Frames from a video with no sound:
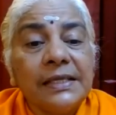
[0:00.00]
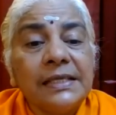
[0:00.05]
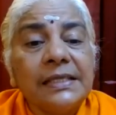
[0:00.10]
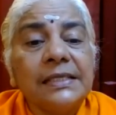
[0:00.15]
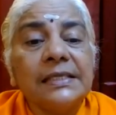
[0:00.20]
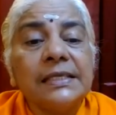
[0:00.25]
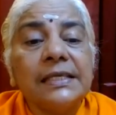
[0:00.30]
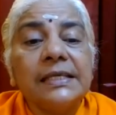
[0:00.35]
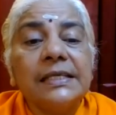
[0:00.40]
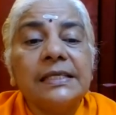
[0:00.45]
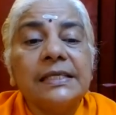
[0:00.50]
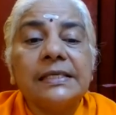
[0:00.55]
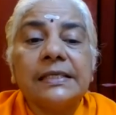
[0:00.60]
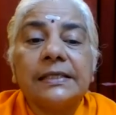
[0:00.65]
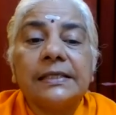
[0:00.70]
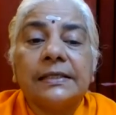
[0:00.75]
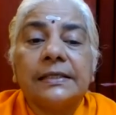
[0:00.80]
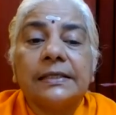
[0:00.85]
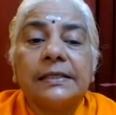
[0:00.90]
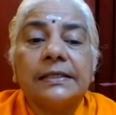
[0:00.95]
this is
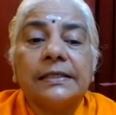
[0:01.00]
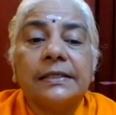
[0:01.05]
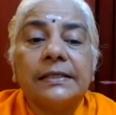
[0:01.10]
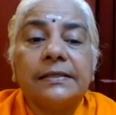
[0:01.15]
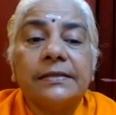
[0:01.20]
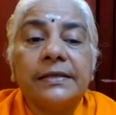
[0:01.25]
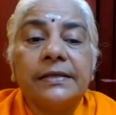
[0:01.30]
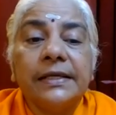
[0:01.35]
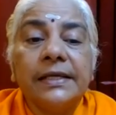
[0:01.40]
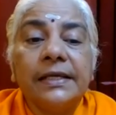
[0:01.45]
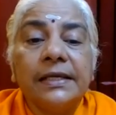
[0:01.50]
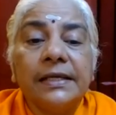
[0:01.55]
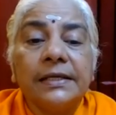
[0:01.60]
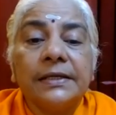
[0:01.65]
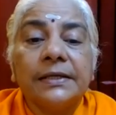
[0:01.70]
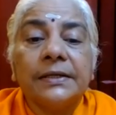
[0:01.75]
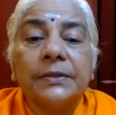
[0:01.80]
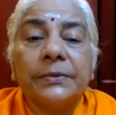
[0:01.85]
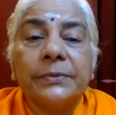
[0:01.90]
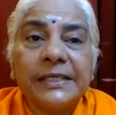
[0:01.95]
uh, the three
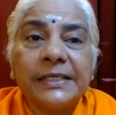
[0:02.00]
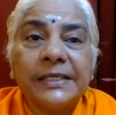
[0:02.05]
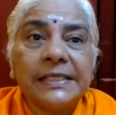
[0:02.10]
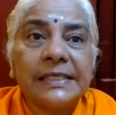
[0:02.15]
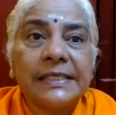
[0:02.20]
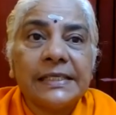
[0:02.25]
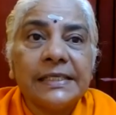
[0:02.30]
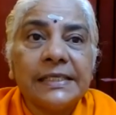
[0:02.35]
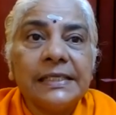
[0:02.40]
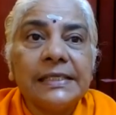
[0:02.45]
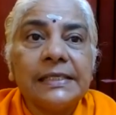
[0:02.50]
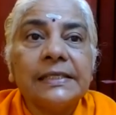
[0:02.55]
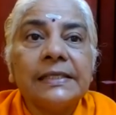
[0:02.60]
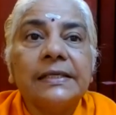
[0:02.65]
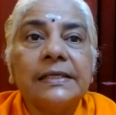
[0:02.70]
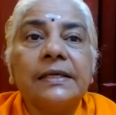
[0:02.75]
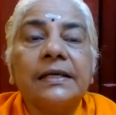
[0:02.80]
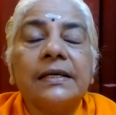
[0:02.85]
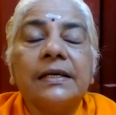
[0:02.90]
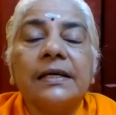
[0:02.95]
uh, verses
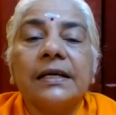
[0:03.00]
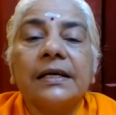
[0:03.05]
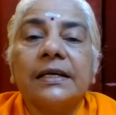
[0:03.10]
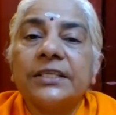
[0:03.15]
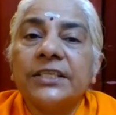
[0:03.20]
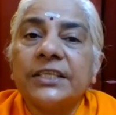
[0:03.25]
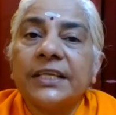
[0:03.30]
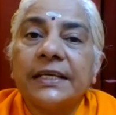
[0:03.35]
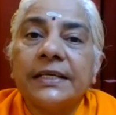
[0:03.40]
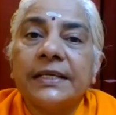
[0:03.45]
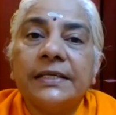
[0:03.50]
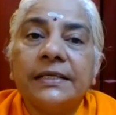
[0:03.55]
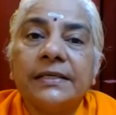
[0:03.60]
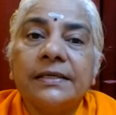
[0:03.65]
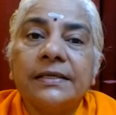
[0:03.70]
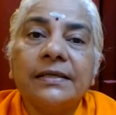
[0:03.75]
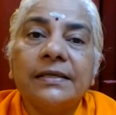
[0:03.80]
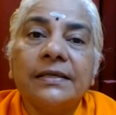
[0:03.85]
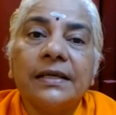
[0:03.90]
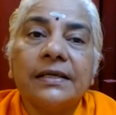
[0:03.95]
are
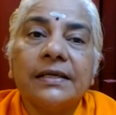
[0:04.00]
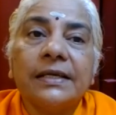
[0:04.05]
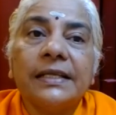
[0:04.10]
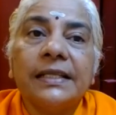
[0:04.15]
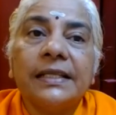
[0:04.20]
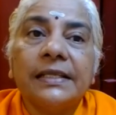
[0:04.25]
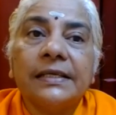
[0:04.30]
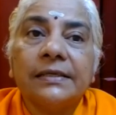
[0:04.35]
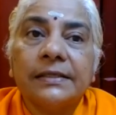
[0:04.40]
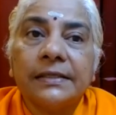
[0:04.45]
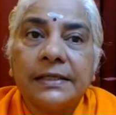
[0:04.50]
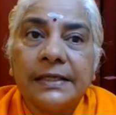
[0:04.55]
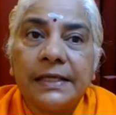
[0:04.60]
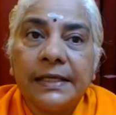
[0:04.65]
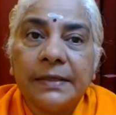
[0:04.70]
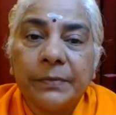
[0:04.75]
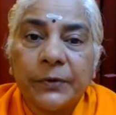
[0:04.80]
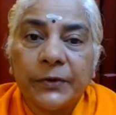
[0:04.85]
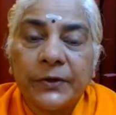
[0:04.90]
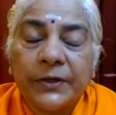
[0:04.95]
chanted in the
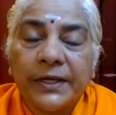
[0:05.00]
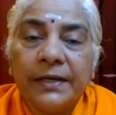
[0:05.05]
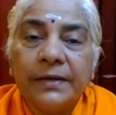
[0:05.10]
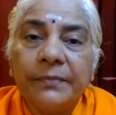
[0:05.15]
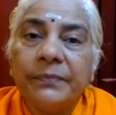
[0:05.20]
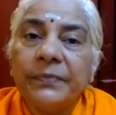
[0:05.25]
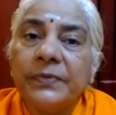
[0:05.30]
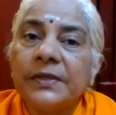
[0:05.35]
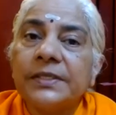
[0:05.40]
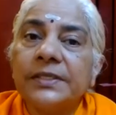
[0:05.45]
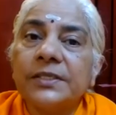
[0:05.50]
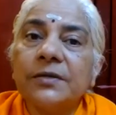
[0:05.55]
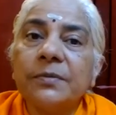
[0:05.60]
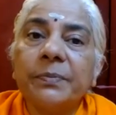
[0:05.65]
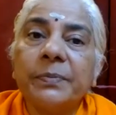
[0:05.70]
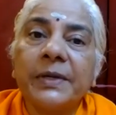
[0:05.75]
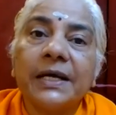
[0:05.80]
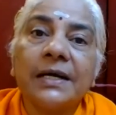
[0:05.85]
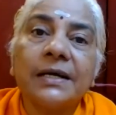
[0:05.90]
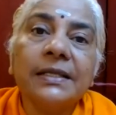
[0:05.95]
early morning.
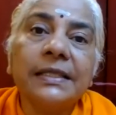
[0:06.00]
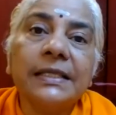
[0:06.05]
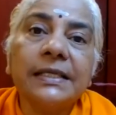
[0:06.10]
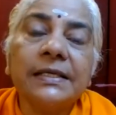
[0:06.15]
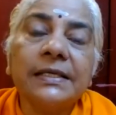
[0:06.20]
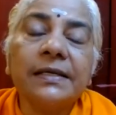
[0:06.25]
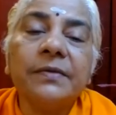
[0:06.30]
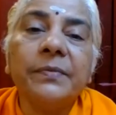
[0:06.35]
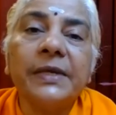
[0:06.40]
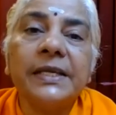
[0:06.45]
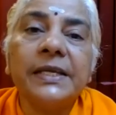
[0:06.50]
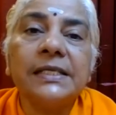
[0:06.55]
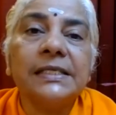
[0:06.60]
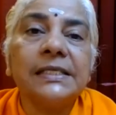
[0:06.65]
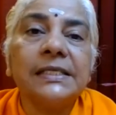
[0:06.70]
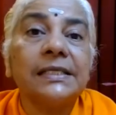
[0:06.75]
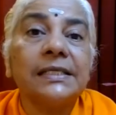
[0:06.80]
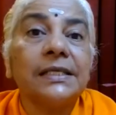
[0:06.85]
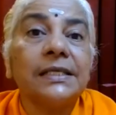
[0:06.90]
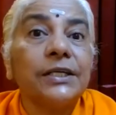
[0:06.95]
So prataha
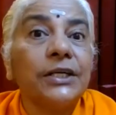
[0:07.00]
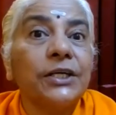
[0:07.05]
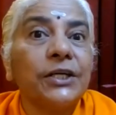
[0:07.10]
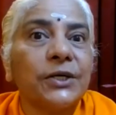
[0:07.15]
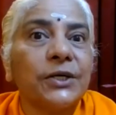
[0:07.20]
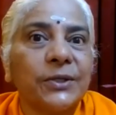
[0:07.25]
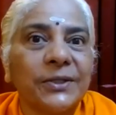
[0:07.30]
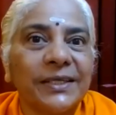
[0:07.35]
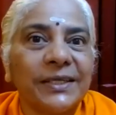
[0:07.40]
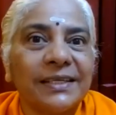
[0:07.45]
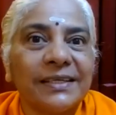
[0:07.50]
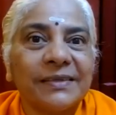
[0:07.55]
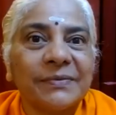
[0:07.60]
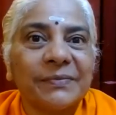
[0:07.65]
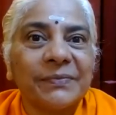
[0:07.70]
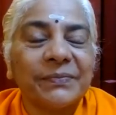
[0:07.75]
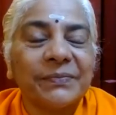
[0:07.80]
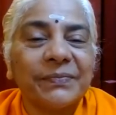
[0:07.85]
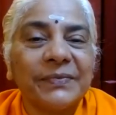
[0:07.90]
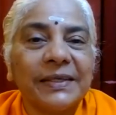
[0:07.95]
means dawn.
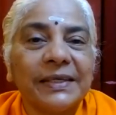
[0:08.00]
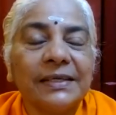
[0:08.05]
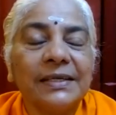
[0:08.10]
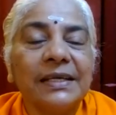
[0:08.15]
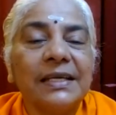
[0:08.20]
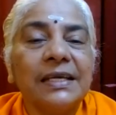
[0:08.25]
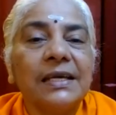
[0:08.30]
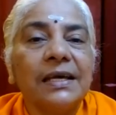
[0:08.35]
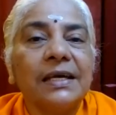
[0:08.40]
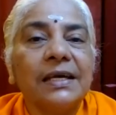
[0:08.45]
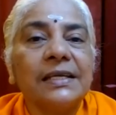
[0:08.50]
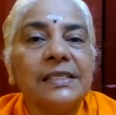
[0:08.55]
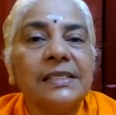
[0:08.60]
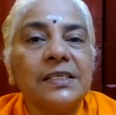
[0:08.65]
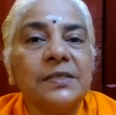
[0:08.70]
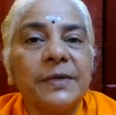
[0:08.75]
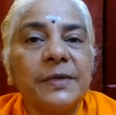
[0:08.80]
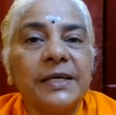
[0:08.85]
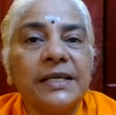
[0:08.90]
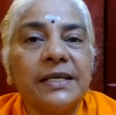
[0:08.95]
Yeah? And
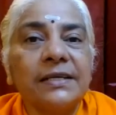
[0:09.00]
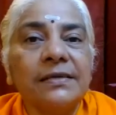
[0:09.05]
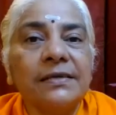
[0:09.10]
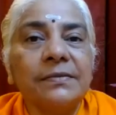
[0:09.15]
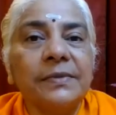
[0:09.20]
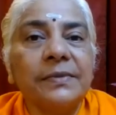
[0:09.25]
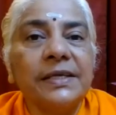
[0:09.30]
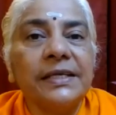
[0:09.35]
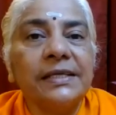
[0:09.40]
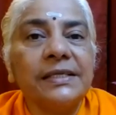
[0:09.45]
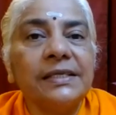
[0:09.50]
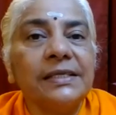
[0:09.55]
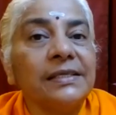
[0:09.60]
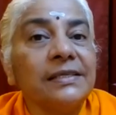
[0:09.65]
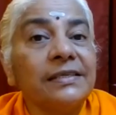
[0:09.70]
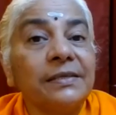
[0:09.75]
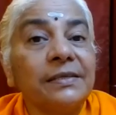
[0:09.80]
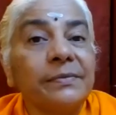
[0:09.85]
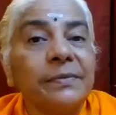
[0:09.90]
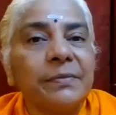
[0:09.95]
smaranam is
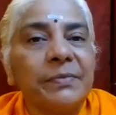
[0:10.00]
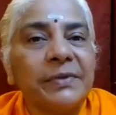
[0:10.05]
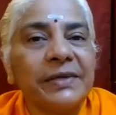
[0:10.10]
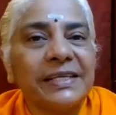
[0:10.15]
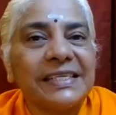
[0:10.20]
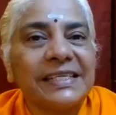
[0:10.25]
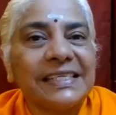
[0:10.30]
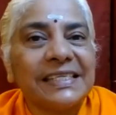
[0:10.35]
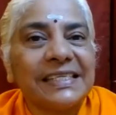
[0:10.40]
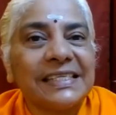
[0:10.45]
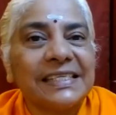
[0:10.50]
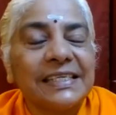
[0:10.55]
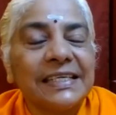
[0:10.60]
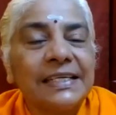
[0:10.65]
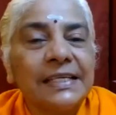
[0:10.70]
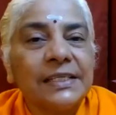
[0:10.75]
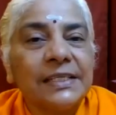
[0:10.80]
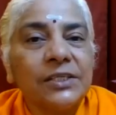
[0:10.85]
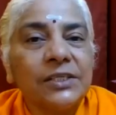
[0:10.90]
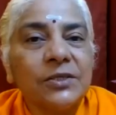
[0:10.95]
remembrance.
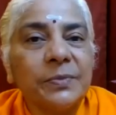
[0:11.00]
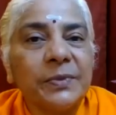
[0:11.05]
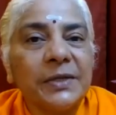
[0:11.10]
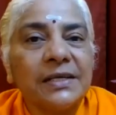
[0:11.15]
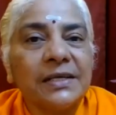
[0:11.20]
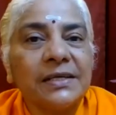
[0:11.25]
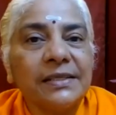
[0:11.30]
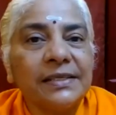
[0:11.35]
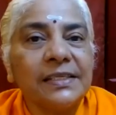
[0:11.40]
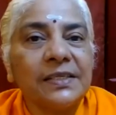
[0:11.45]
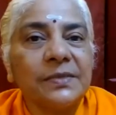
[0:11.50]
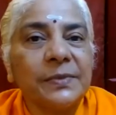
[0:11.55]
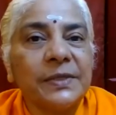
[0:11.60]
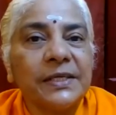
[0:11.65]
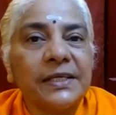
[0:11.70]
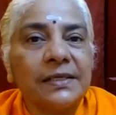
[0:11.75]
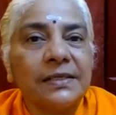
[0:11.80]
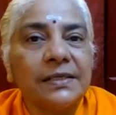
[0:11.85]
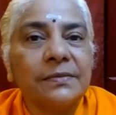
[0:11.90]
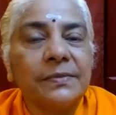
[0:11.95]
So
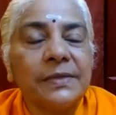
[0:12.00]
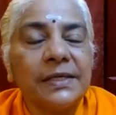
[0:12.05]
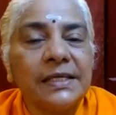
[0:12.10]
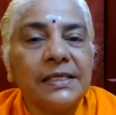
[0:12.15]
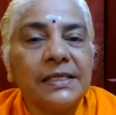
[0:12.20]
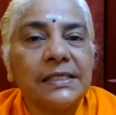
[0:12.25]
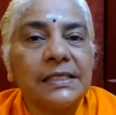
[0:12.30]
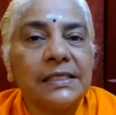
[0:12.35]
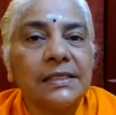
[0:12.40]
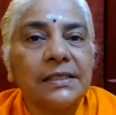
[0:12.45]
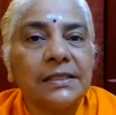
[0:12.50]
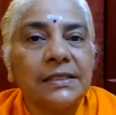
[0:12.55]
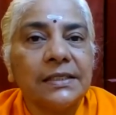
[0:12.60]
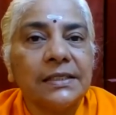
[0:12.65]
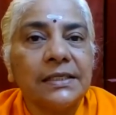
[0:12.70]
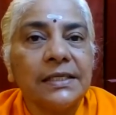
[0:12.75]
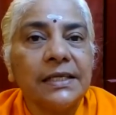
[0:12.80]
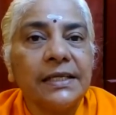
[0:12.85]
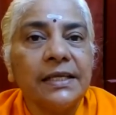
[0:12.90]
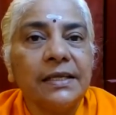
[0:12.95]
Prathasmaranam is the
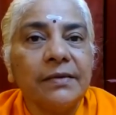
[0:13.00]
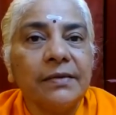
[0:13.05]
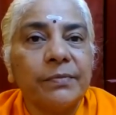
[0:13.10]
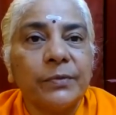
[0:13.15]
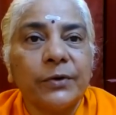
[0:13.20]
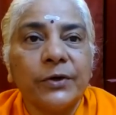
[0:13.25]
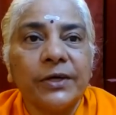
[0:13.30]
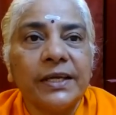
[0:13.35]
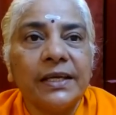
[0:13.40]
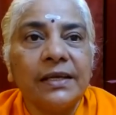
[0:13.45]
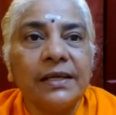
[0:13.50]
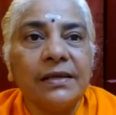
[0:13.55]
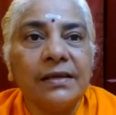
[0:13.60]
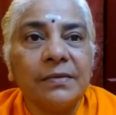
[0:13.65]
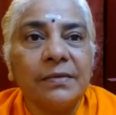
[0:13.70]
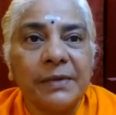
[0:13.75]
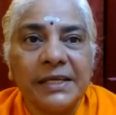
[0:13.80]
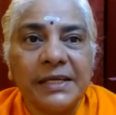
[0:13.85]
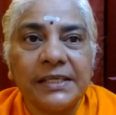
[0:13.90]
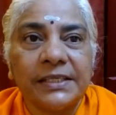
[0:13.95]
early morning
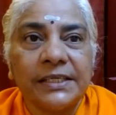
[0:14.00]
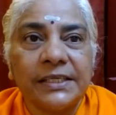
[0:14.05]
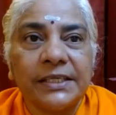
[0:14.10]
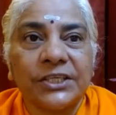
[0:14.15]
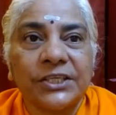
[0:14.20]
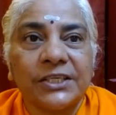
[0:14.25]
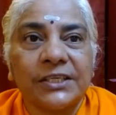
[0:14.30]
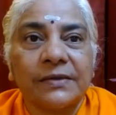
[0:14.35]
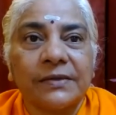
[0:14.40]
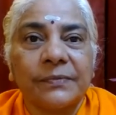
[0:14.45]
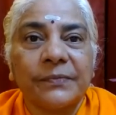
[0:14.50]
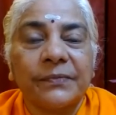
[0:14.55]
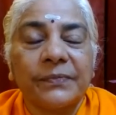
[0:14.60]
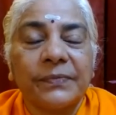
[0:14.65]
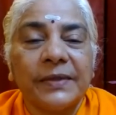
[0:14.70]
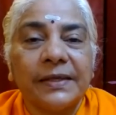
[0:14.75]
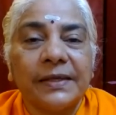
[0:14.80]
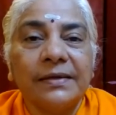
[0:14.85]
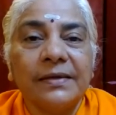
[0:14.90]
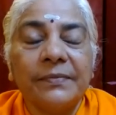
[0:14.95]
meditation.
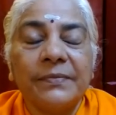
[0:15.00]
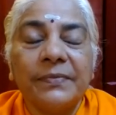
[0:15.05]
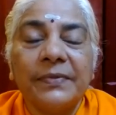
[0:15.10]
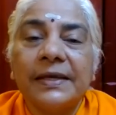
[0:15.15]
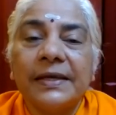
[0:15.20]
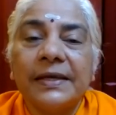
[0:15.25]
Yeah.